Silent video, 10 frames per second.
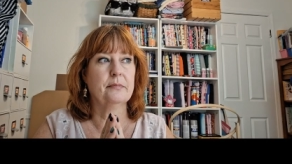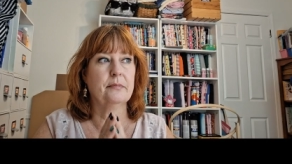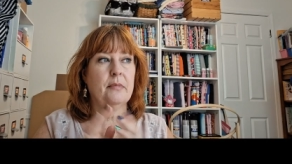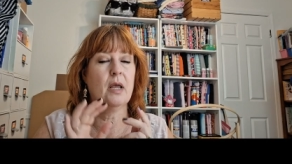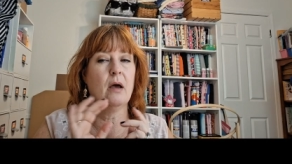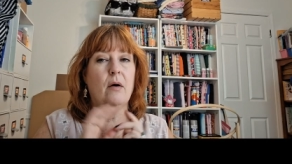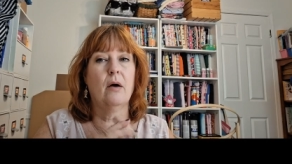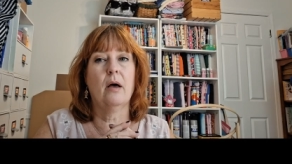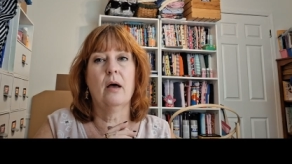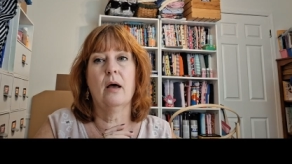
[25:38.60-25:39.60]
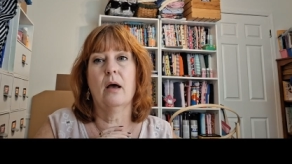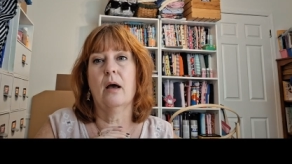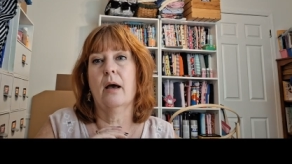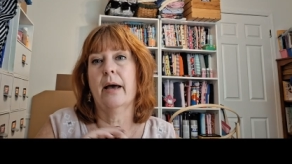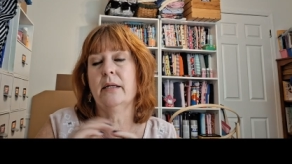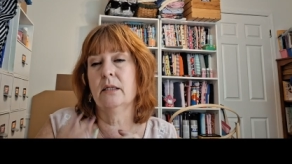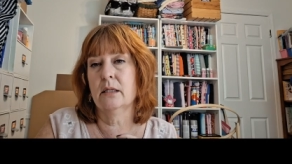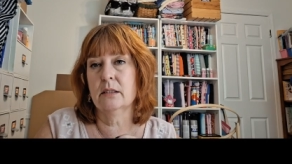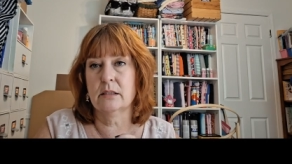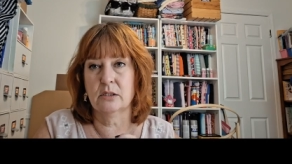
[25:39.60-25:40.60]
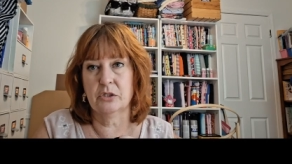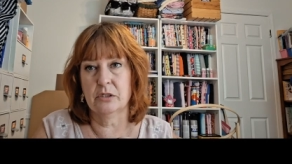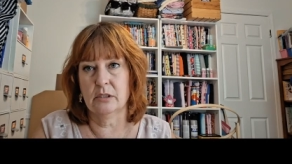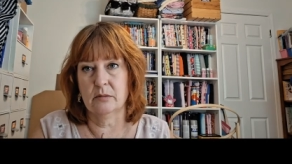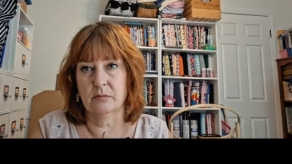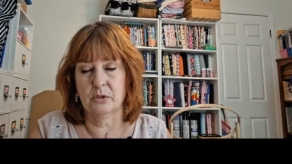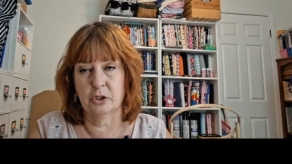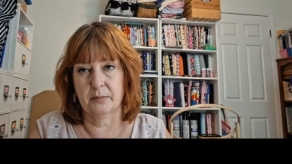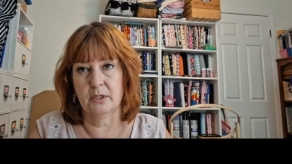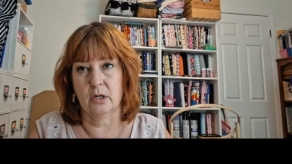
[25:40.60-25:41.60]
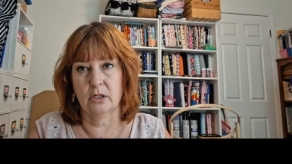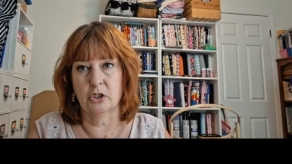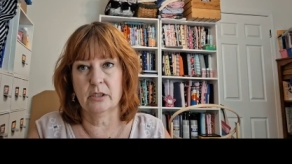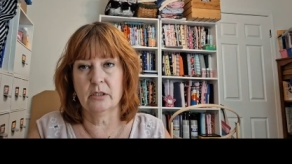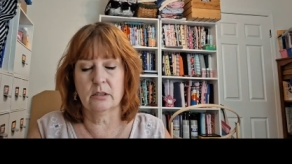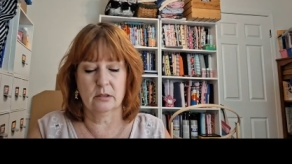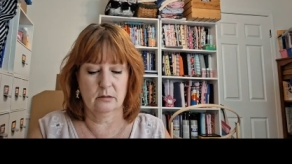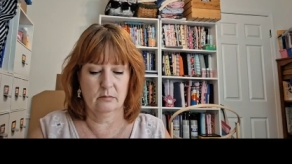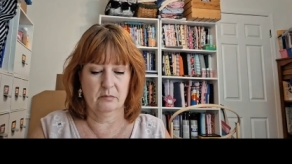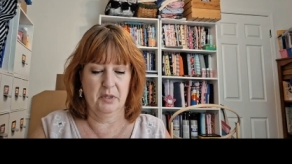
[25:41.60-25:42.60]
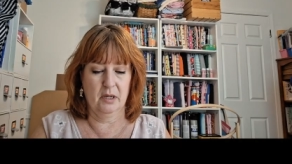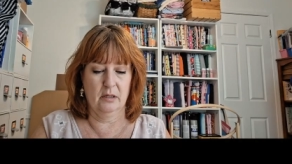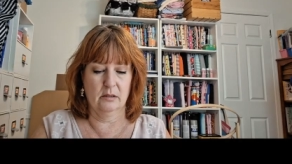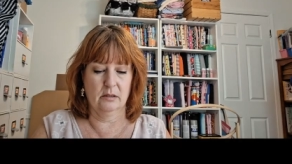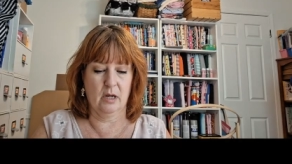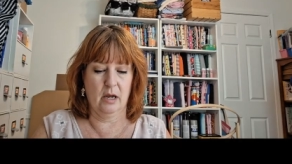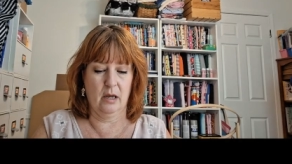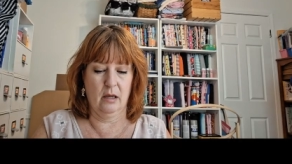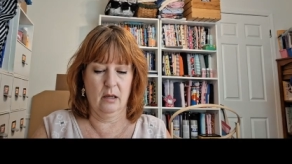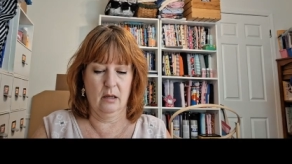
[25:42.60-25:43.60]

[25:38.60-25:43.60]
Now, I did get sent to the dermatologist because I